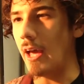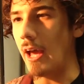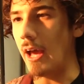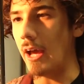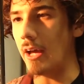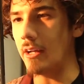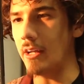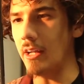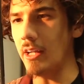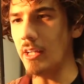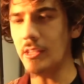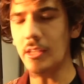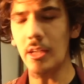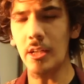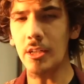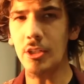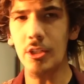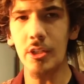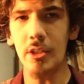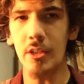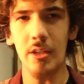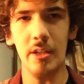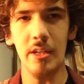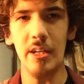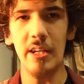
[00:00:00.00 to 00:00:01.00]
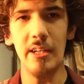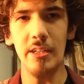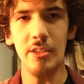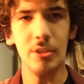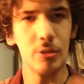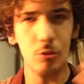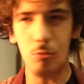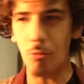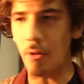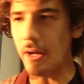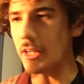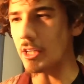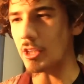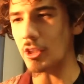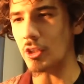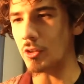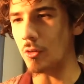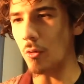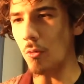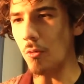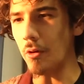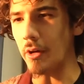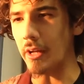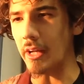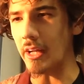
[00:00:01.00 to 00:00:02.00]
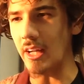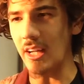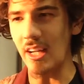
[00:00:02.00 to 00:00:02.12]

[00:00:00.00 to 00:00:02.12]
And it's a great story.